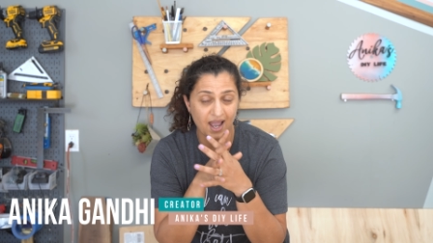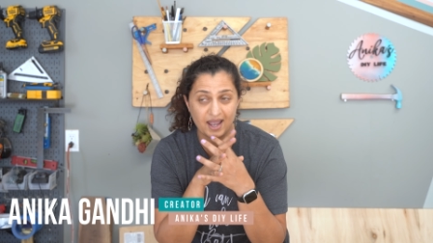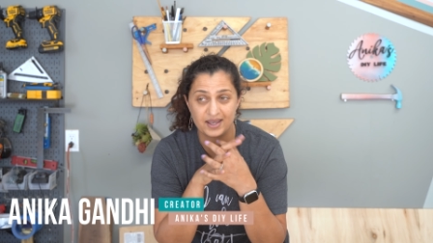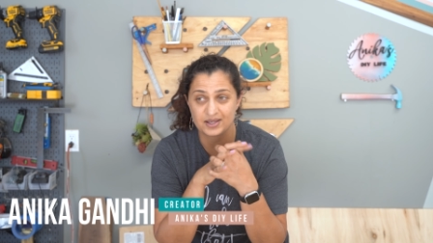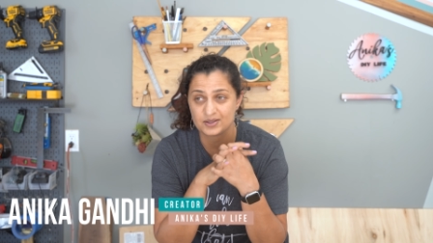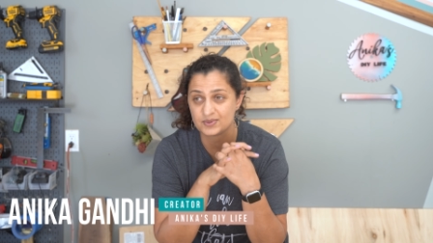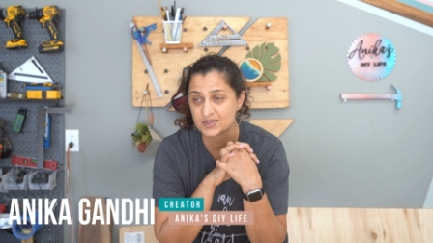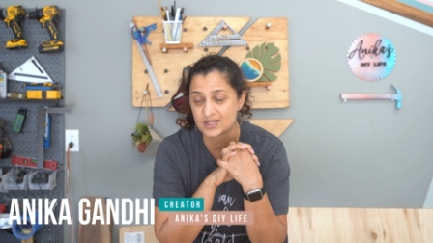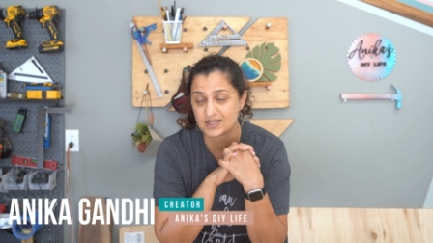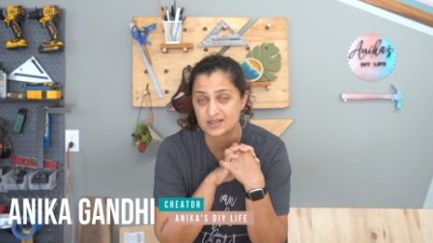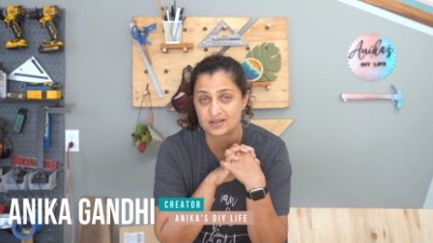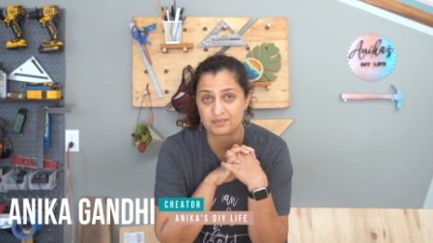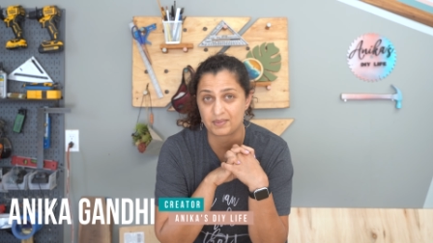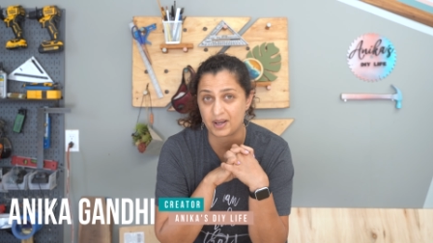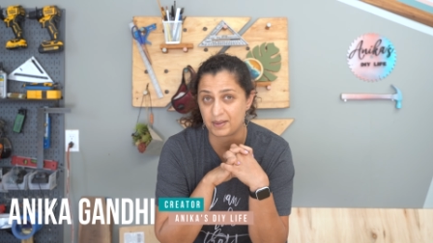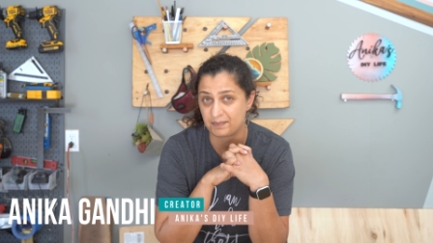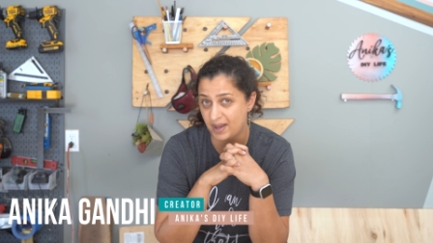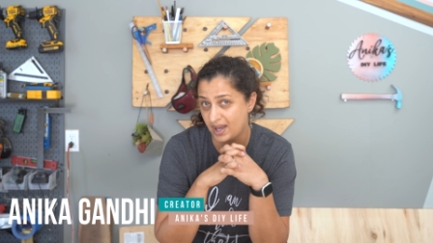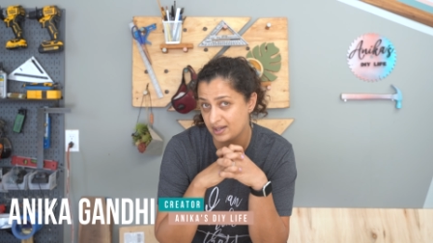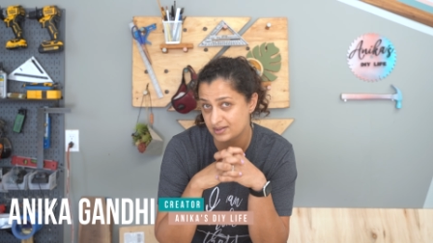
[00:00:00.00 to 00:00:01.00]
I used it in
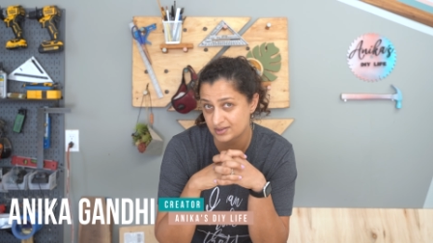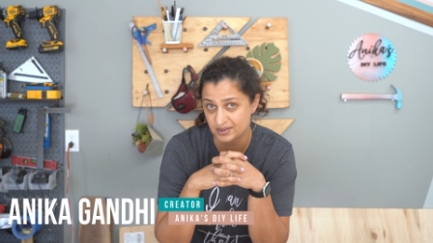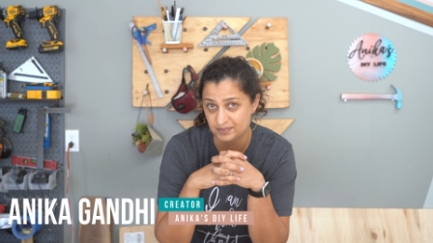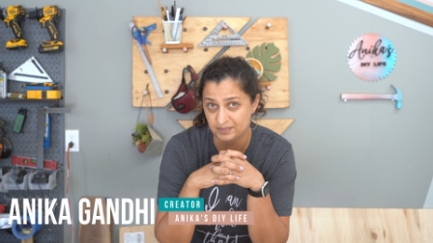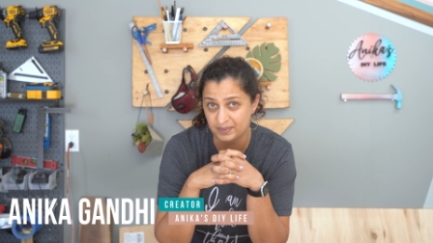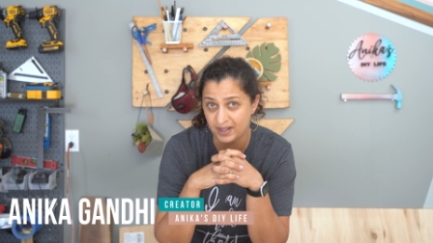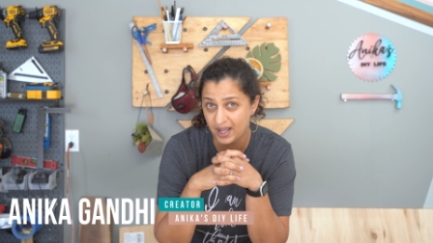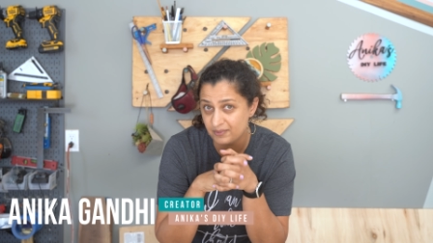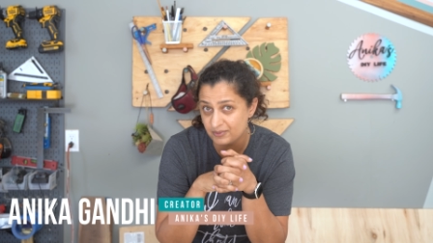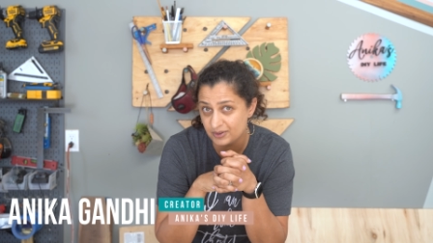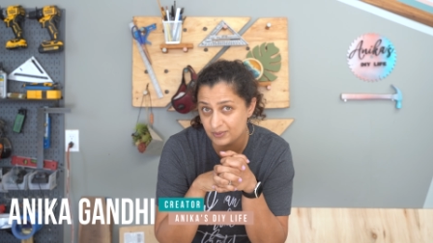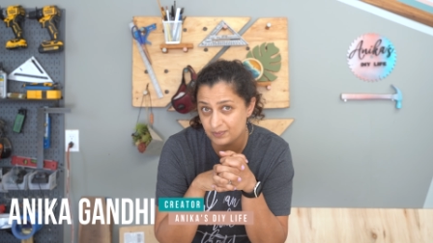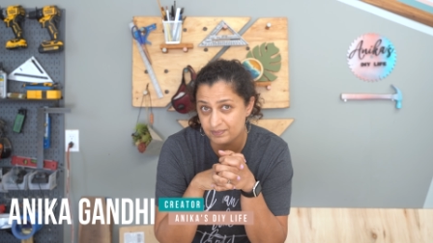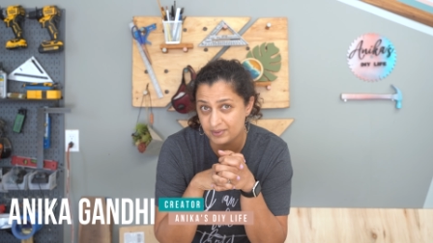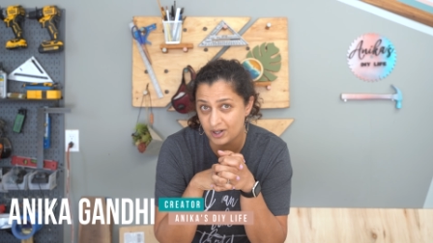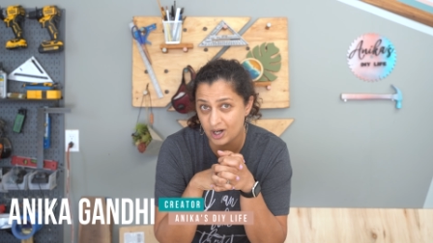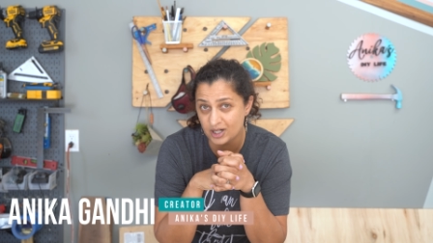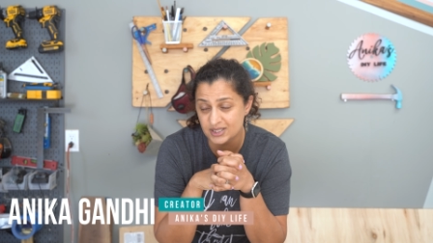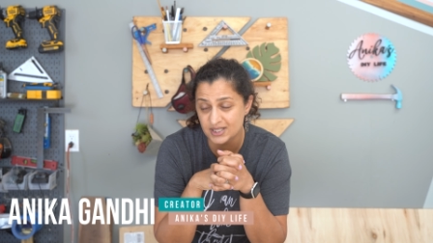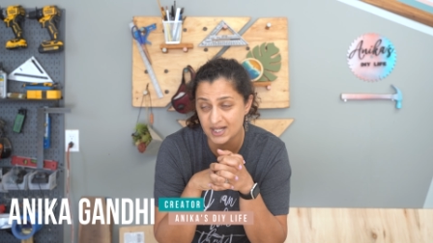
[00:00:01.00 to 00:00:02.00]
my pattern plywood
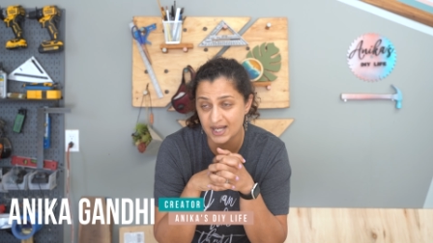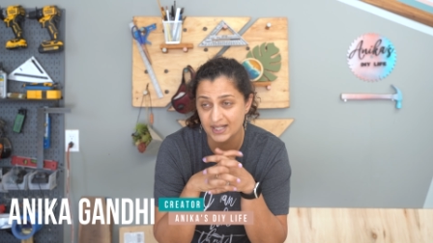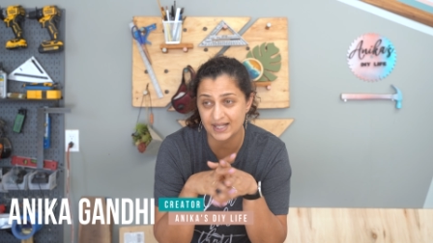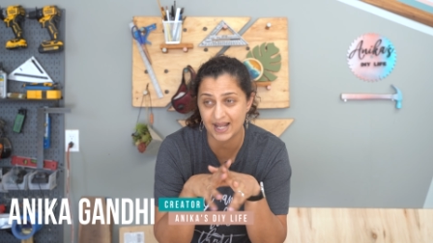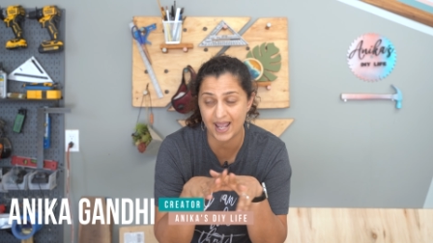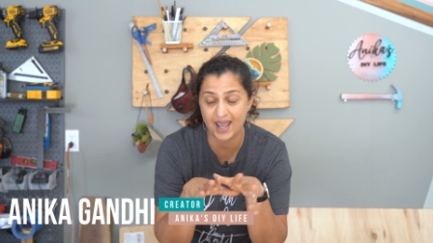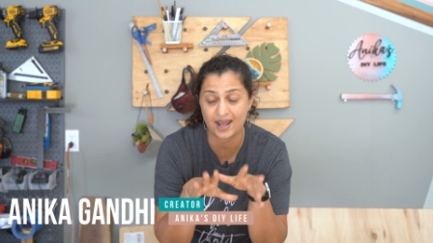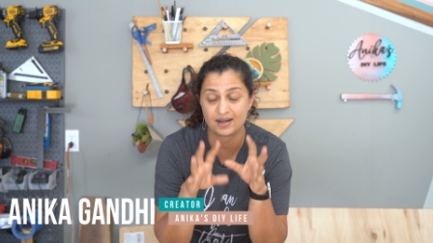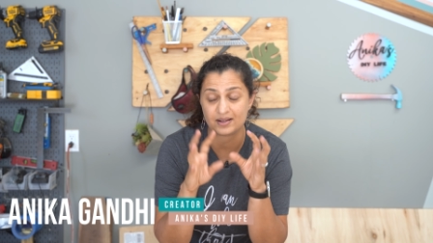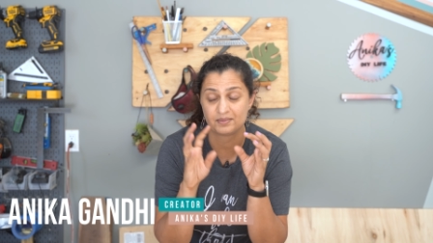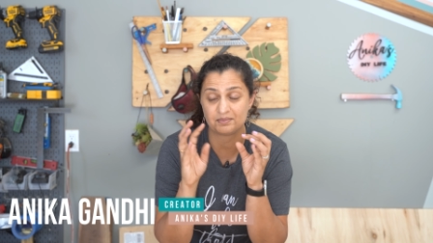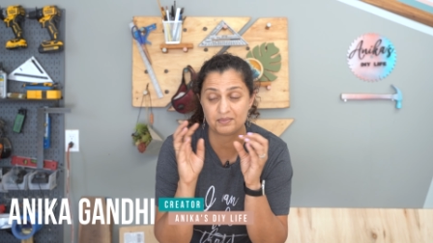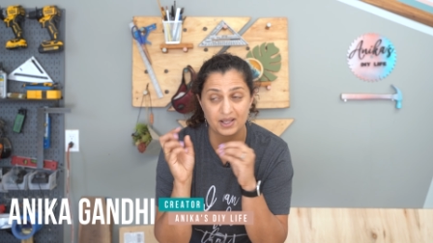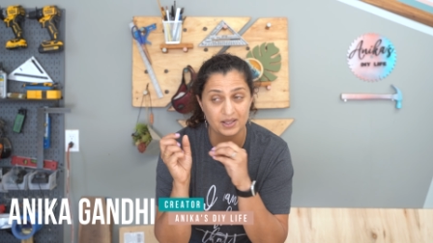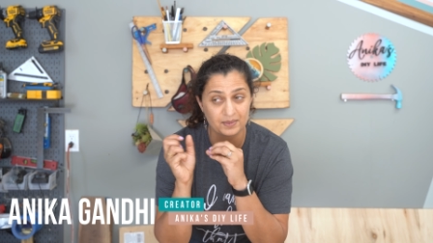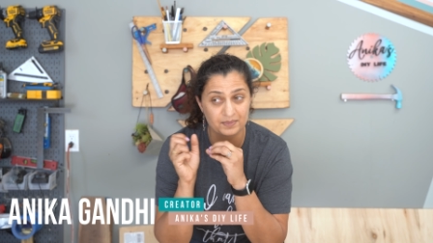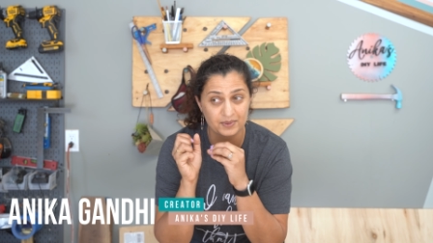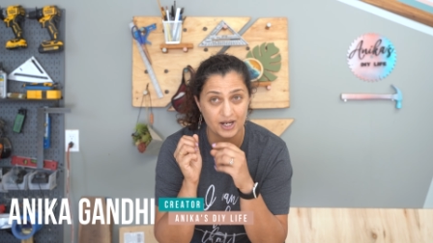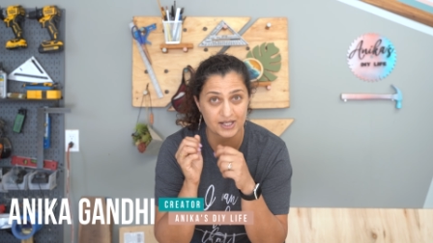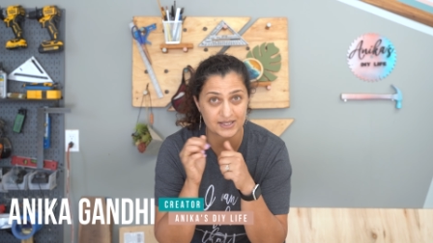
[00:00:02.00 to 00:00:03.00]
project and in
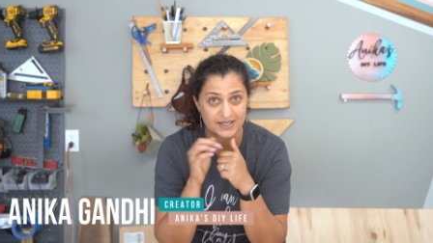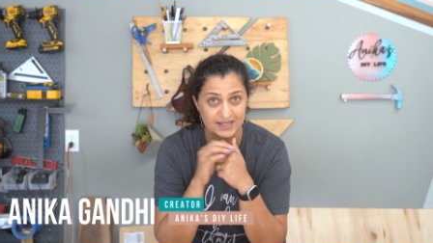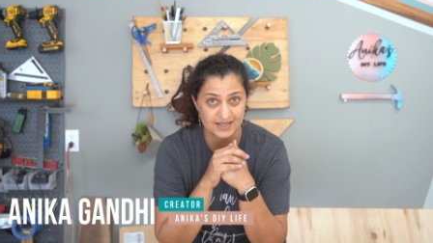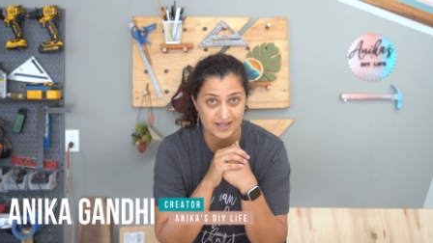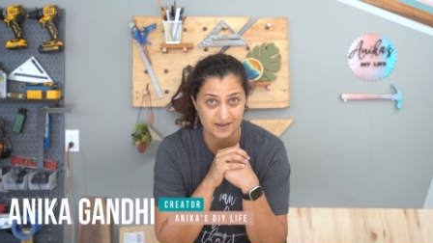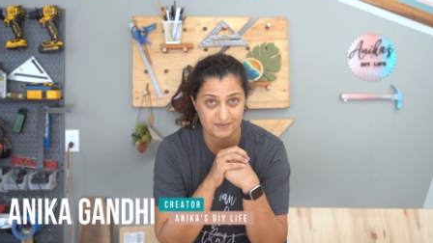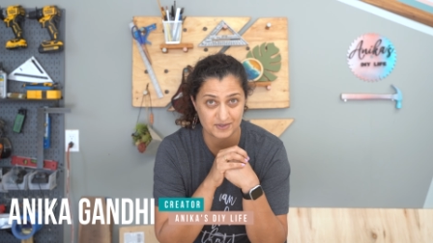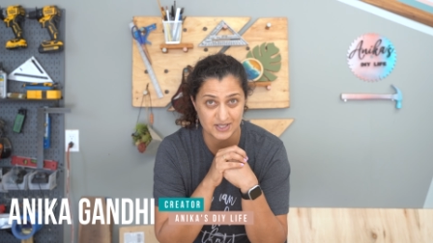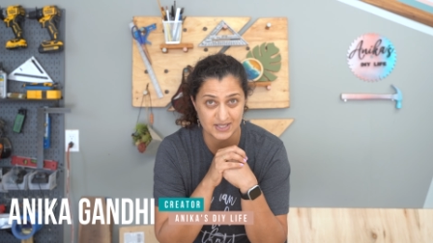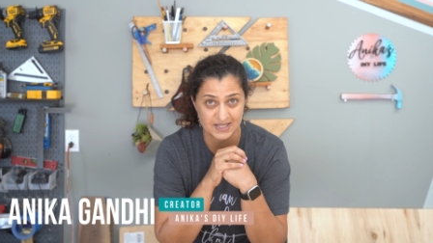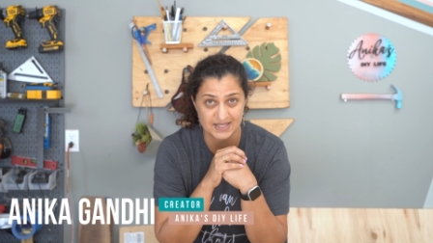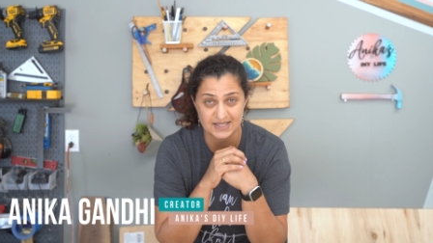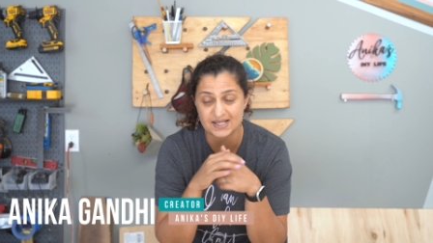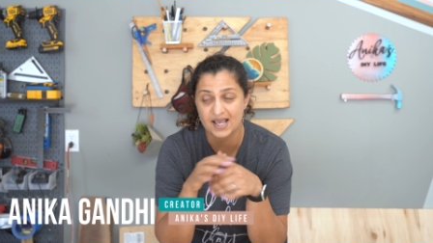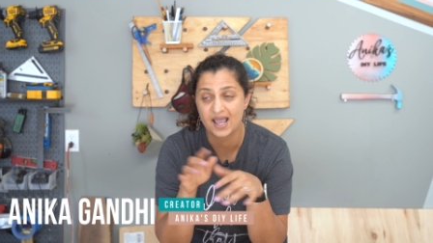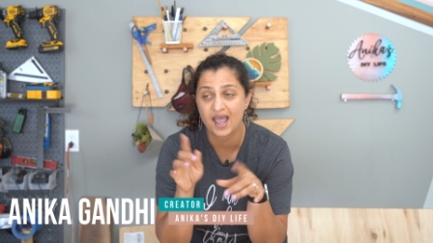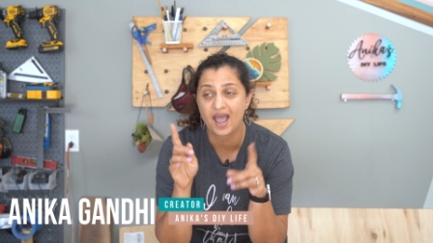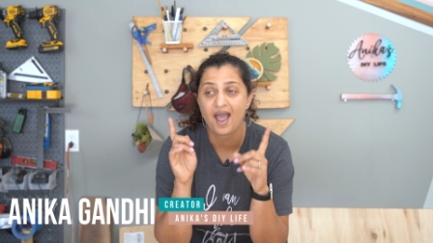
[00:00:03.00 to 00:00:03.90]
many projects ever since.